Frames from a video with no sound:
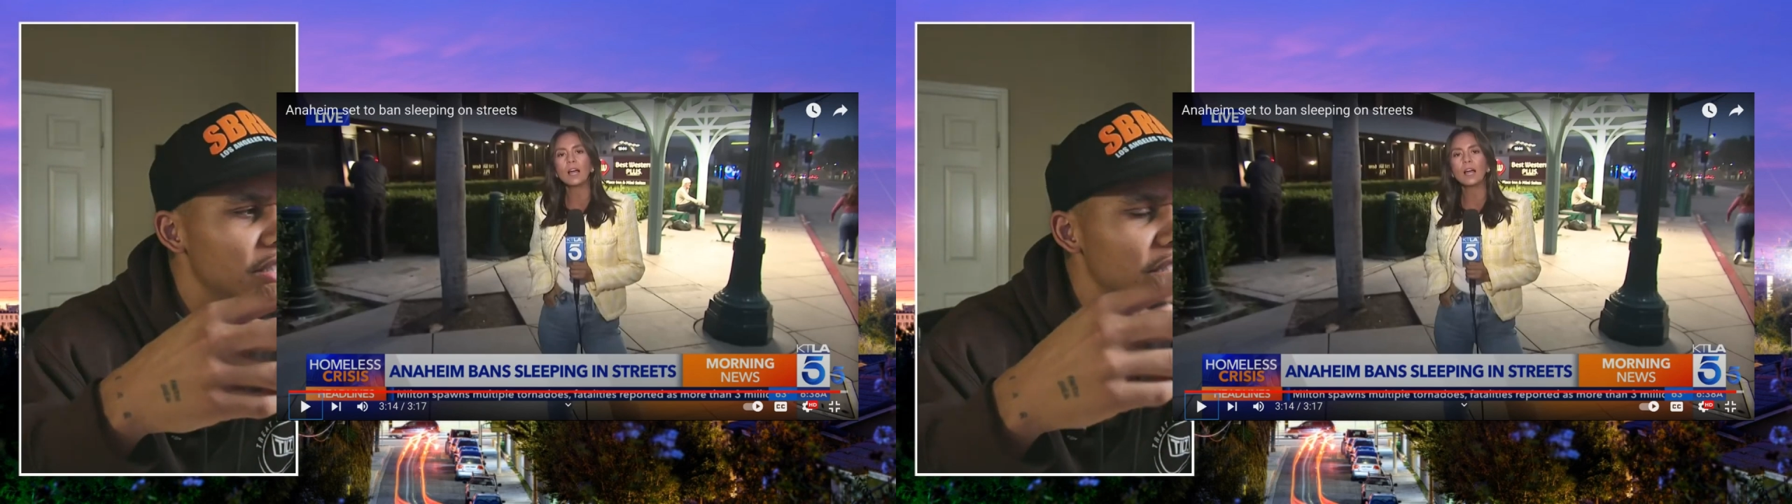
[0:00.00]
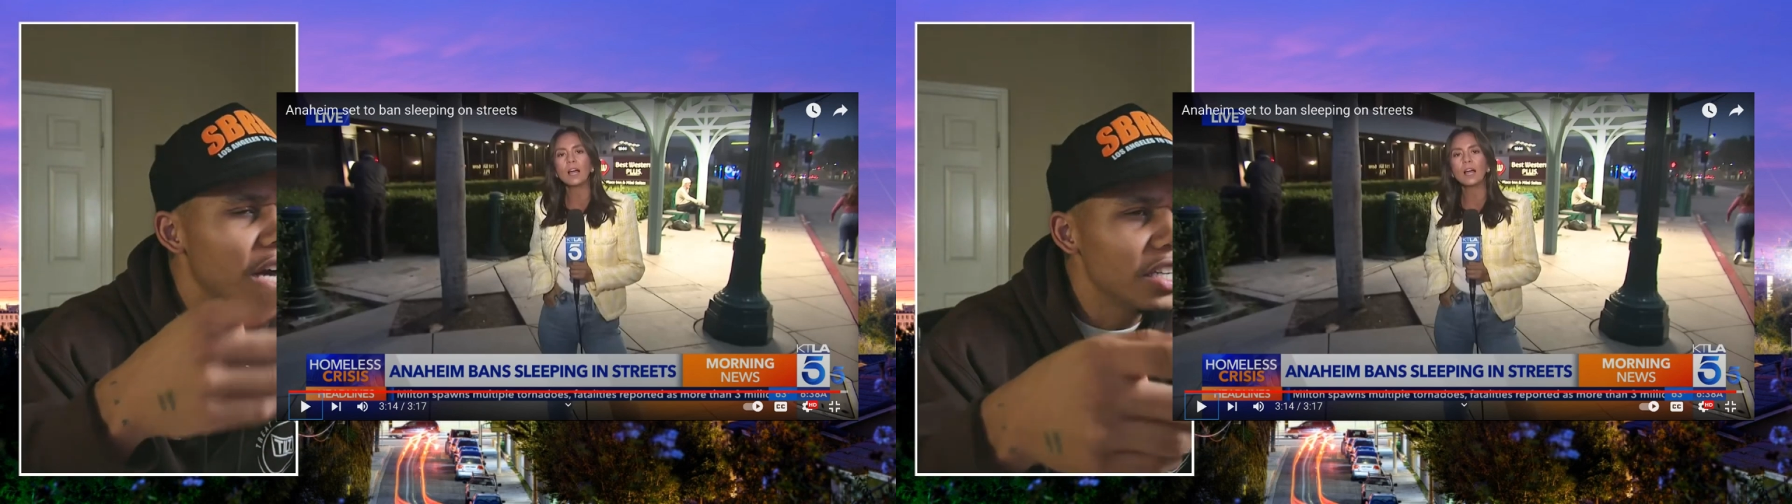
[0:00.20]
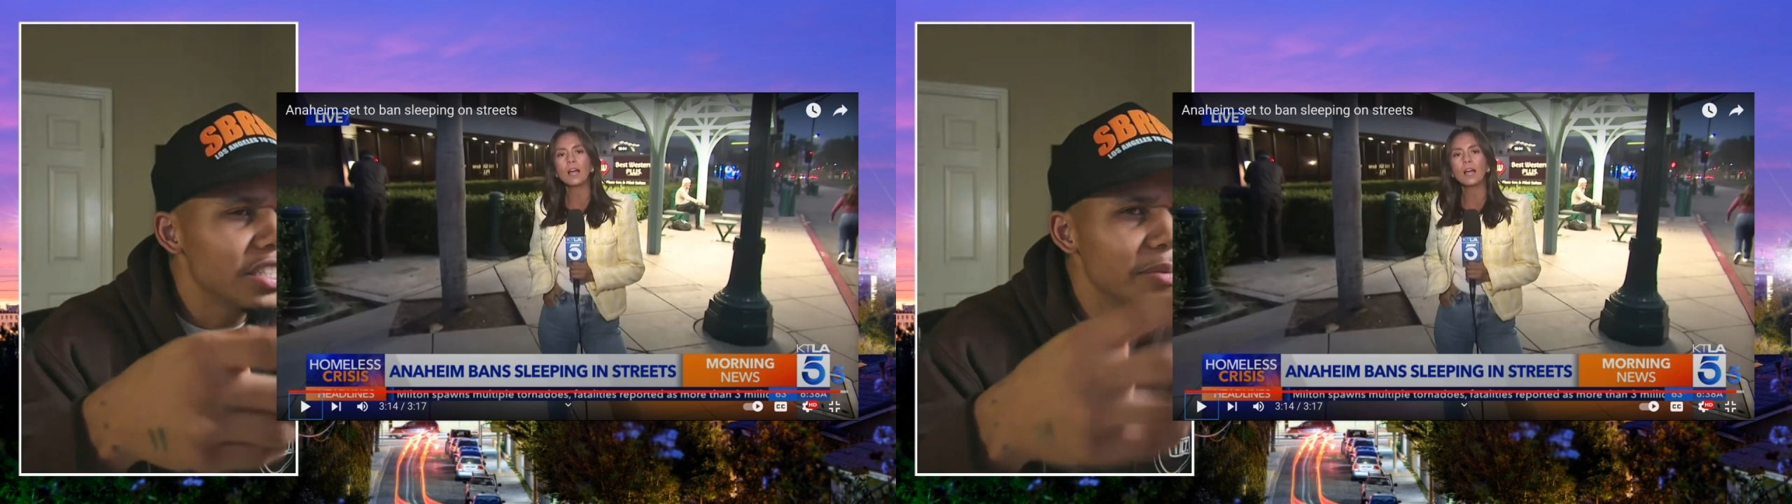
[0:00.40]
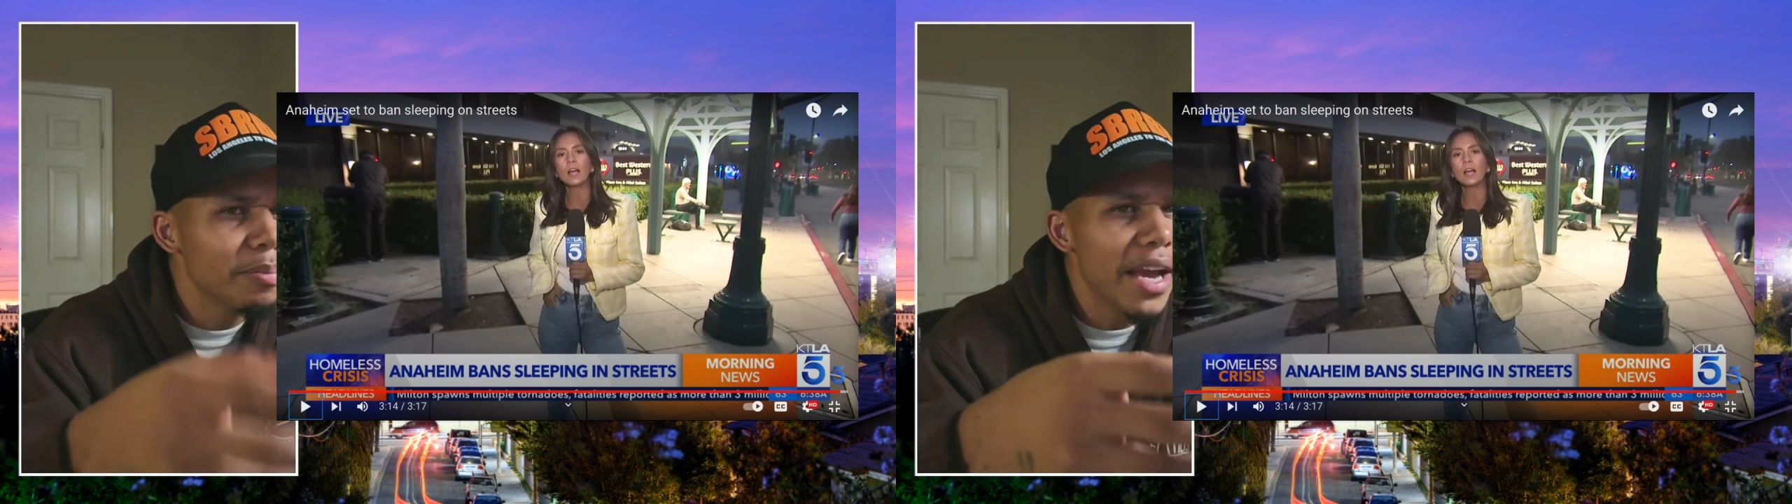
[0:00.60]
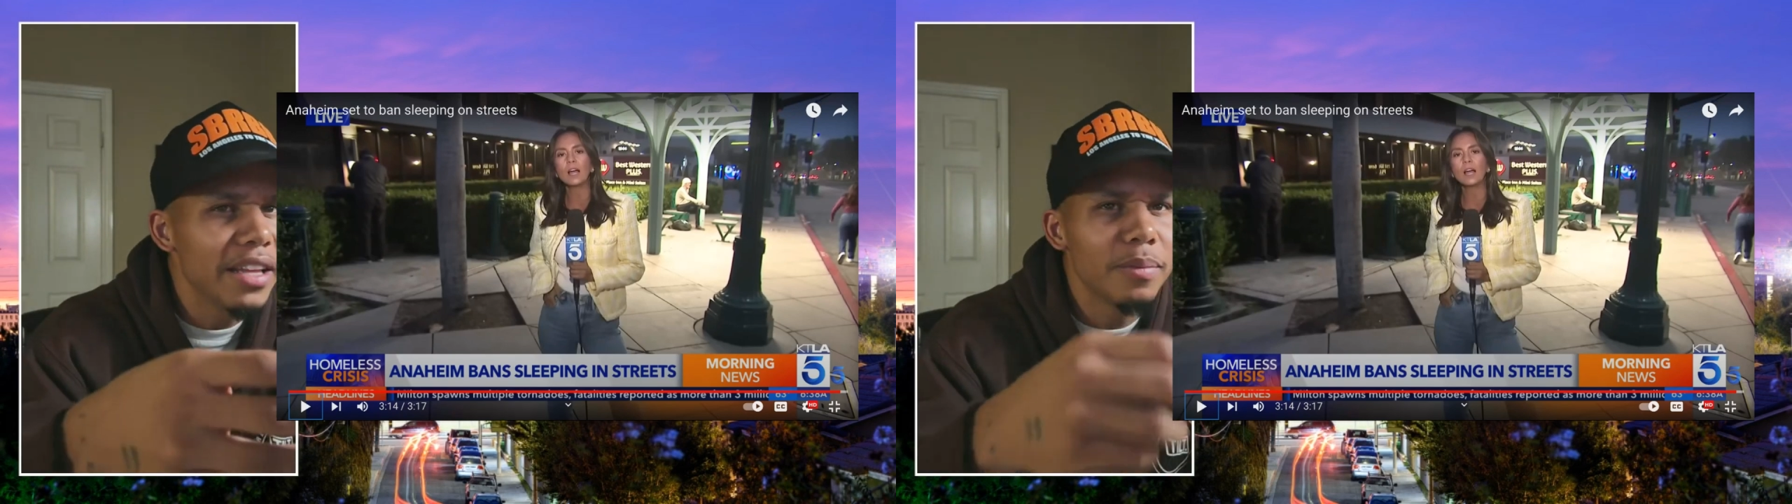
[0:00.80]
doesn't
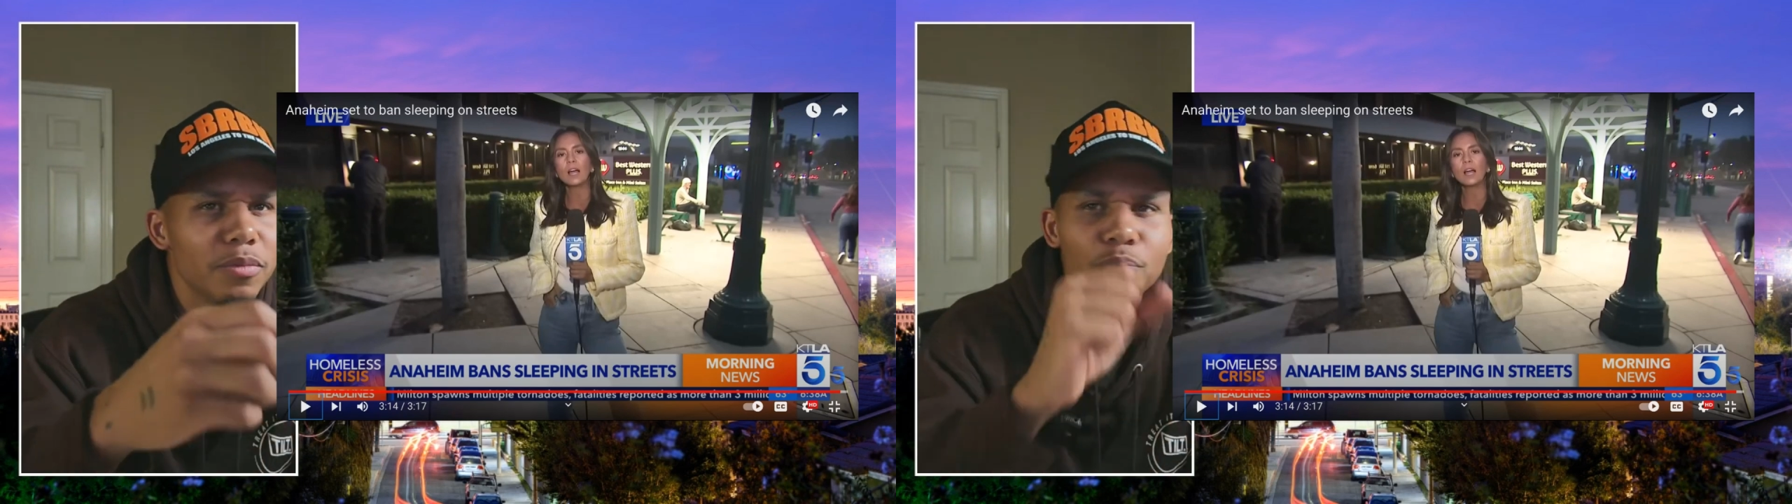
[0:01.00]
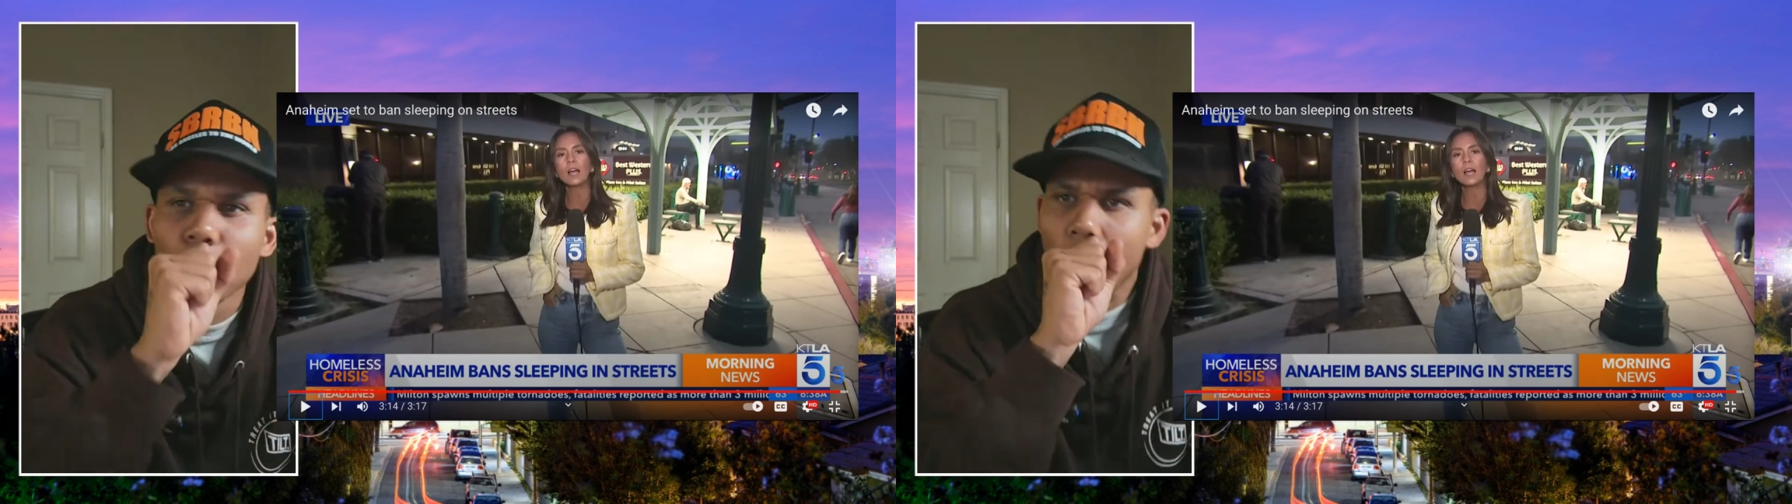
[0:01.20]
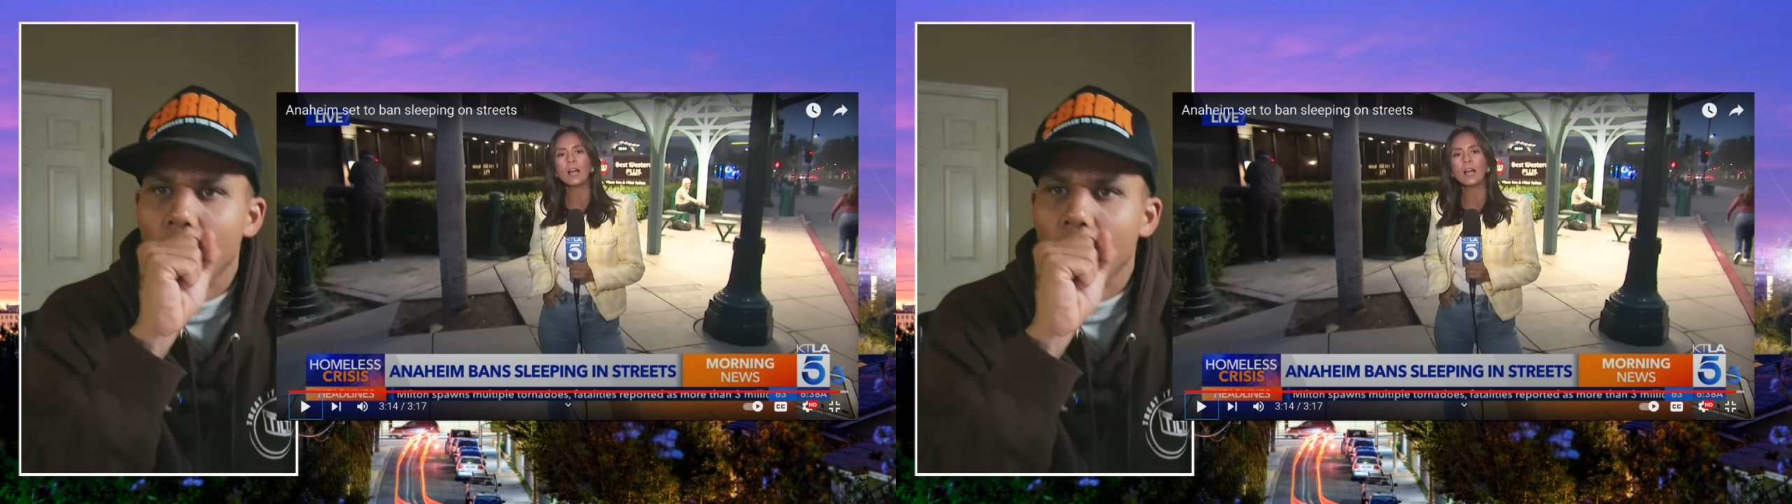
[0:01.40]
make them